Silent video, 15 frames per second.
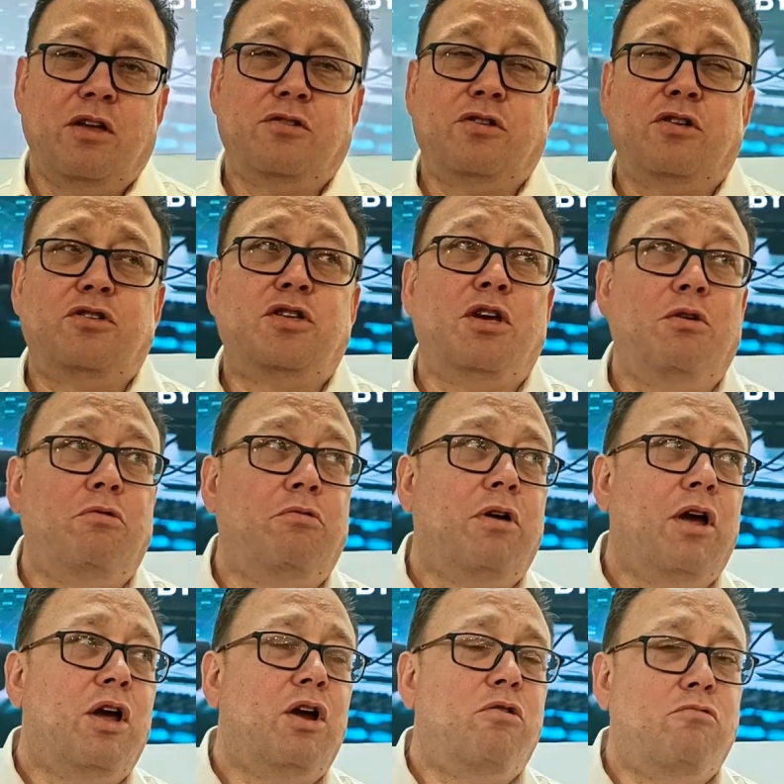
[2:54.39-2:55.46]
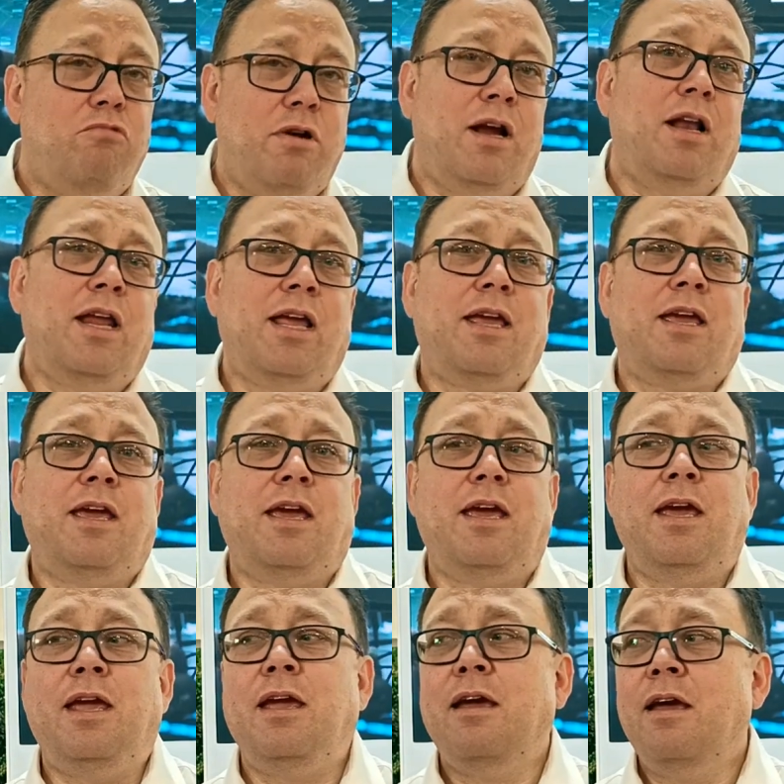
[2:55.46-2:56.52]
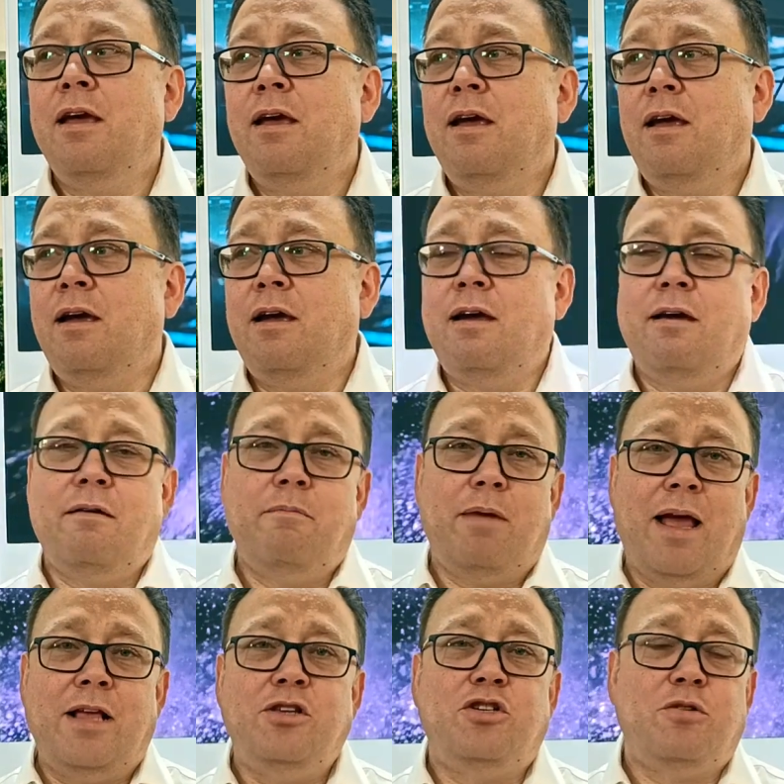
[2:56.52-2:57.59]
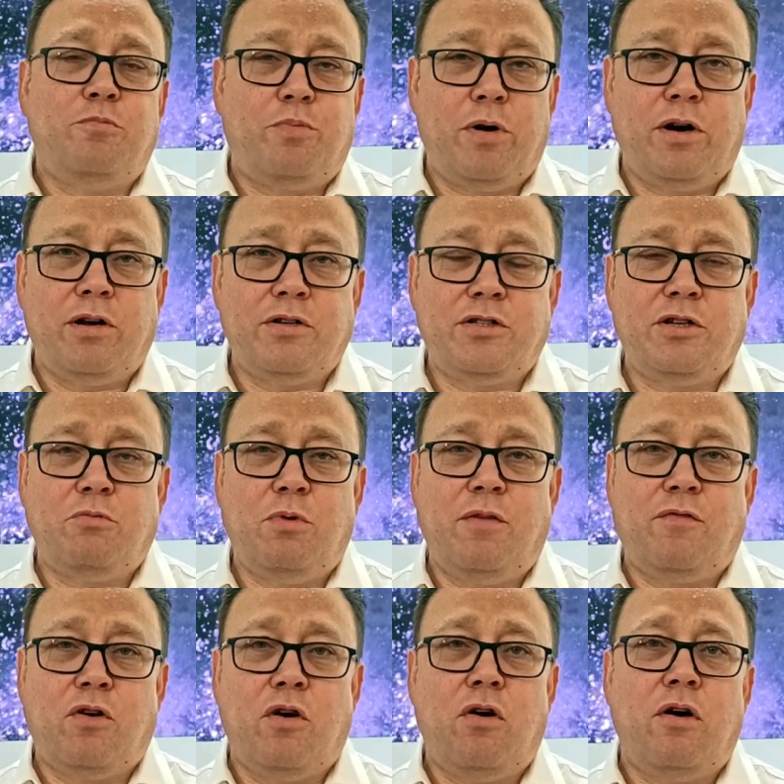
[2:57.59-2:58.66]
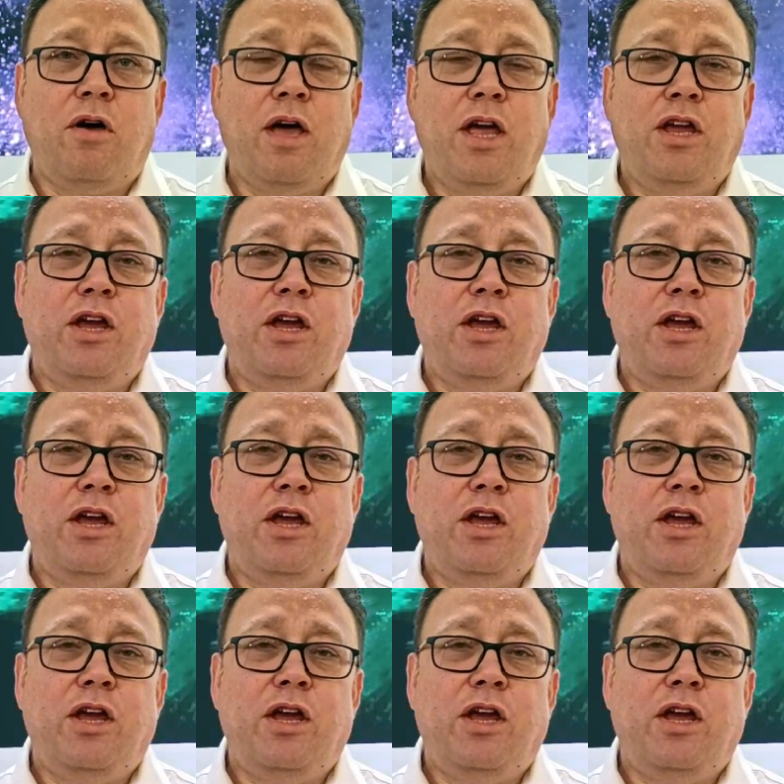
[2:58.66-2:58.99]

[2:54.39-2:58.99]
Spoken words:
So two really key engine products that we've got.